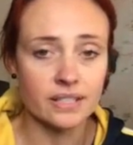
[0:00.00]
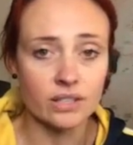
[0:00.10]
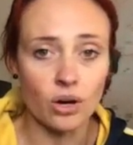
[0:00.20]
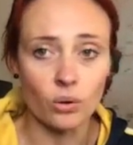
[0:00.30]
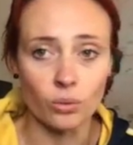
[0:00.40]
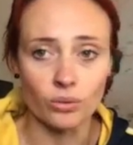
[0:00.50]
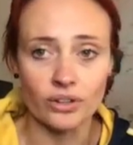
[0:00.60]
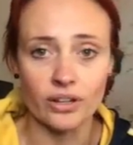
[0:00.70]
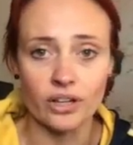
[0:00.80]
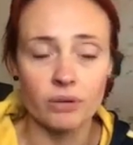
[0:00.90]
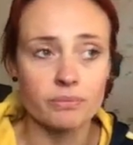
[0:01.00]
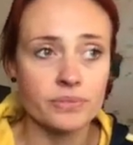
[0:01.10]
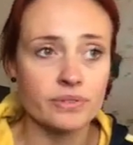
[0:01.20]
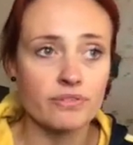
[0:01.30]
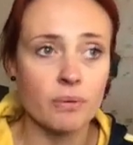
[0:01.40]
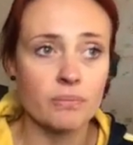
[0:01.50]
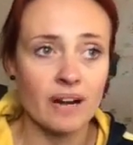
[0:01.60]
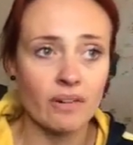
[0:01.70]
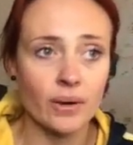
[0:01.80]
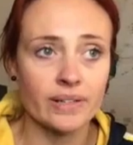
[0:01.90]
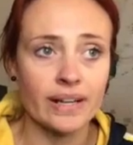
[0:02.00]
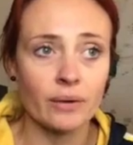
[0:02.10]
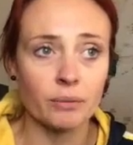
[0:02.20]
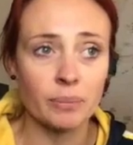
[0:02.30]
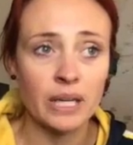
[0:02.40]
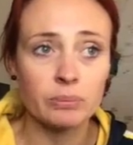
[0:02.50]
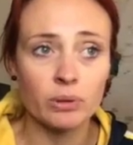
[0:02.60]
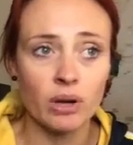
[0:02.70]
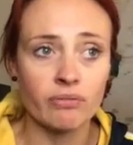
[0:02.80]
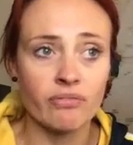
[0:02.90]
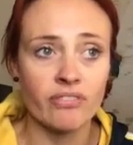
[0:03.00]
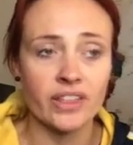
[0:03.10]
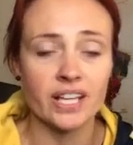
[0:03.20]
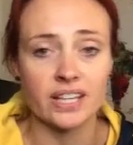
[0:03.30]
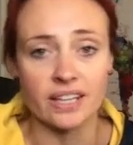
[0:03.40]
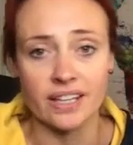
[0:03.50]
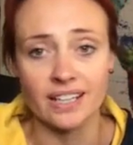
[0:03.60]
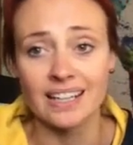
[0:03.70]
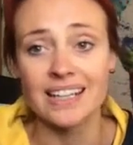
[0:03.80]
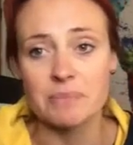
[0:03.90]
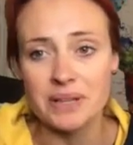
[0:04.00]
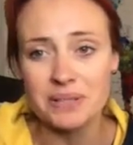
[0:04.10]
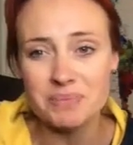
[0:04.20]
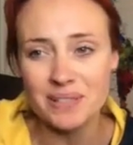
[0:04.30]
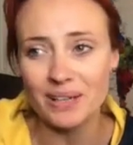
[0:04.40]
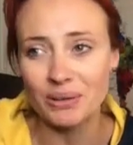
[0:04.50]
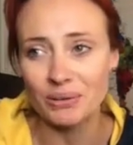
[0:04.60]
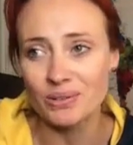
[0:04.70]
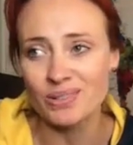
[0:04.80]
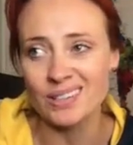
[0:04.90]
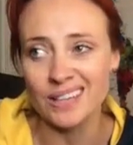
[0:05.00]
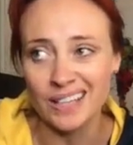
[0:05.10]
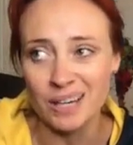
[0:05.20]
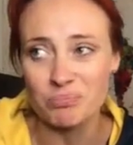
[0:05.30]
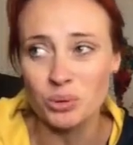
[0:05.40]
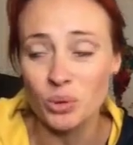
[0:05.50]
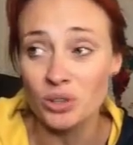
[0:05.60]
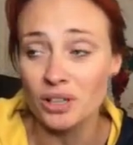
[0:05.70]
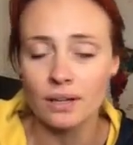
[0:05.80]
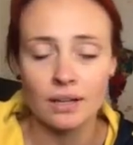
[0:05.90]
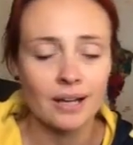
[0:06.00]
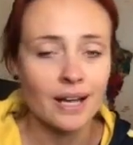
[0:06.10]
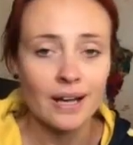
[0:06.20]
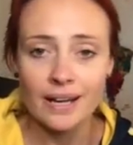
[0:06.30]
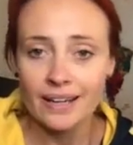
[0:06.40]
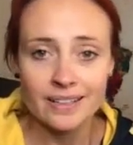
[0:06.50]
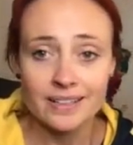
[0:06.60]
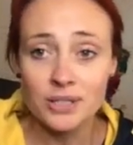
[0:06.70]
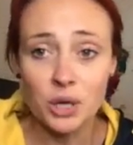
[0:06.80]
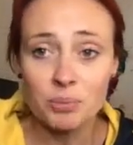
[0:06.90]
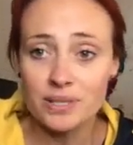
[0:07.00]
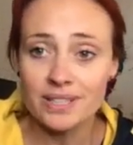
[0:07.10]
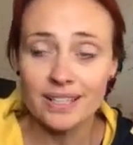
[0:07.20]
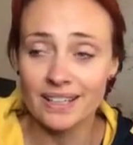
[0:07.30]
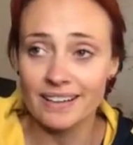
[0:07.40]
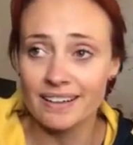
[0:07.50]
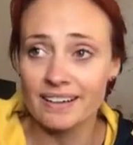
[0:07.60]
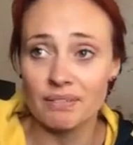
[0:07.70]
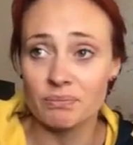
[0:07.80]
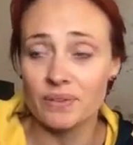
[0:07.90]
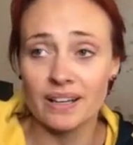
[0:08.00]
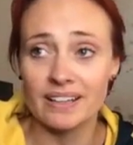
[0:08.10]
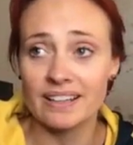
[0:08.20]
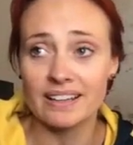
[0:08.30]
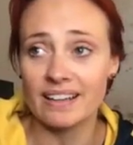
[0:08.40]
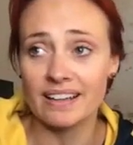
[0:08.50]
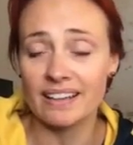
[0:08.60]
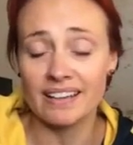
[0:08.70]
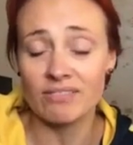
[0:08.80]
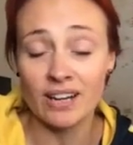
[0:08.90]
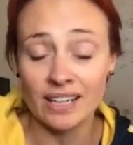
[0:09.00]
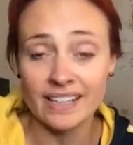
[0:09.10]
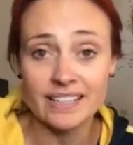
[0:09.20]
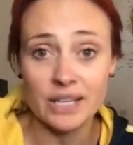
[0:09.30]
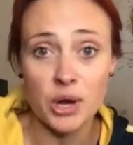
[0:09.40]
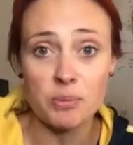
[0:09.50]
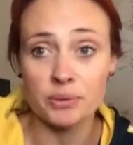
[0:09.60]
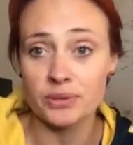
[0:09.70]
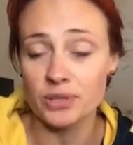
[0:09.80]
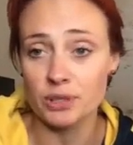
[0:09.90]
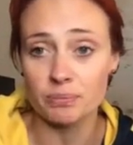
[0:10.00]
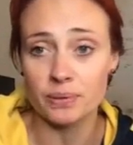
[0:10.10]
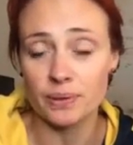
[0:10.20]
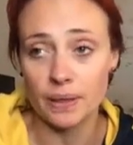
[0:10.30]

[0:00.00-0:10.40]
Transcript: gold that comes from narrowing down. And people often think that they're going to limit themselves and they'll get bored. It's the opposite. It really is. It opens up